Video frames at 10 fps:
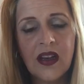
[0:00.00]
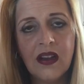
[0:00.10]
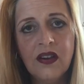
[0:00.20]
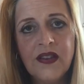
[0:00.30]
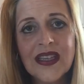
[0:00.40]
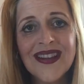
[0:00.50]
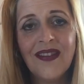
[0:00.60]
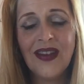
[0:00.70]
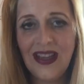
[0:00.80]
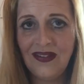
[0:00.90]
Now,
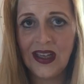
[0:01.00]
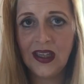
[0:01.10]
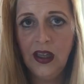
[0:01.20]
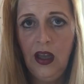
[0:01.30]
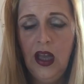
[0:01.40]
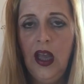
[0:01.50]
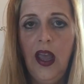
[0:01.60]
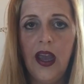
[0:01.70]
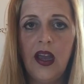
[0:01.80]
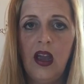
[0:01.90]
obviously, of an evening,
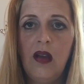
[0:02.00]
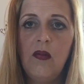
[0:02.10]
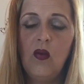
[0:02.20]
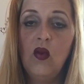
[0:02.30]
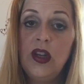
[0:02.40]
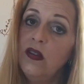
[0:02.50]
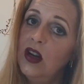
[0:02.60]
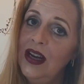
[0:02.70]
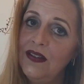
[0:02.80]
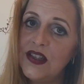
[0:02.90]
what you've
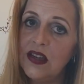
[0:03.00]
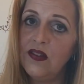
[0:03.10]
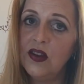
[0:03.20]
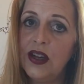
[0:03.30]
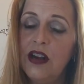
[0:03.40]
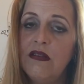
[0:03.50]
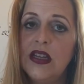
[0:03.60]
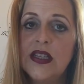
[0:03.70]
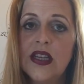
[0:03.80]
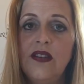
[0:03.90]
got left out of your
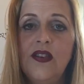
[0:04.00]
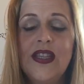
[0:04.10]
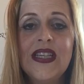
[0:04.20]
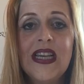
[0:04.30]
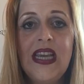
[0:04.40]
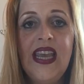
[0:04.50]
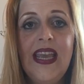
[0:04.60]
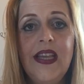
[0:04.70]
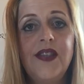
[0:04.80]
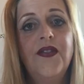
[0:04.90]
calorie intake for the
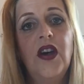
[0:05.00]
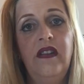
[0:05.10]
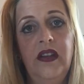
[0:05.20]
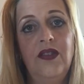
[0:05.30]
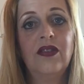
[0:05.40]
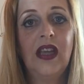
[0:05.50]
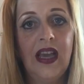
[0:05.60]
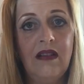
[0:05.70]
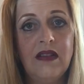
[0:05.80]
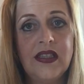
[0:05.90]
day is 500
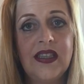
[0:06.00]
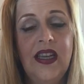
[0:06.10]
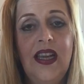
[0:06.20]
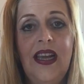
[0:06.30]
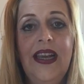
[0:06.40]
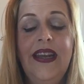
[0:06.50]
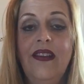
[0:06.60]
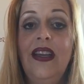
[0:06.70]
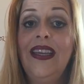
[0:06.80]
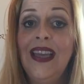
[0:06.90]
calories.
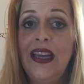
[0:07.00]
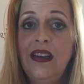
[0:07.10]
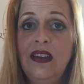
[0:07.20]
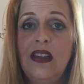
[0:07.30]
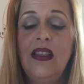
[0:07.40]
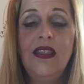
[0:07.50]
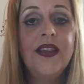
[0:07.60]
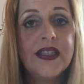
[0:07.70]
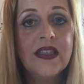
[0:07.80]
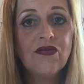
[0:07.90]
Now, again,
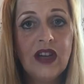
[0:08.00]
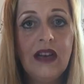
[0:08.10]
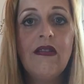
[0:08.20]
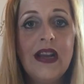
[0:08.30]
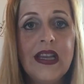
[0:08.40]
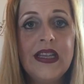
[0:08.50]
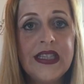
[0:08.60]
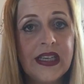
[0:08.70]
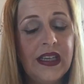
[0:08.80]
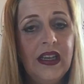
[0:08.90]
this is really, really
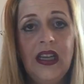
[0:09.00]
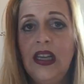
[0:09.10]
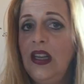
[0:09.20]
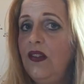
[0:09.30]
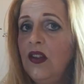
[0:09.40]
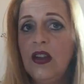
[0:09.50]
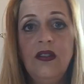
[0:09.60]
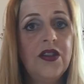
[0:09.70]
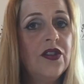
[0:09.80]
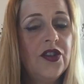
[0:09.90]
easy. If you
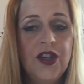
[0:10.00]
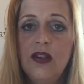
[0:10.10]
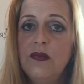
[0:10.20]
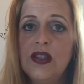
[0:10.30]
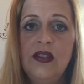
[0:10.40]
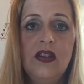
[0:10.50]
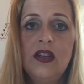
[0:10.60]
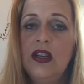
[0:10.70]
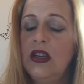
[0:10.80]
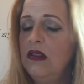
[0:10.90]
go to the shops and
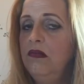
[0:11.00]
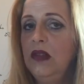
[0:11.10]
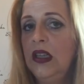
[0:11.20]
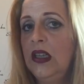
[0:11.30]
look at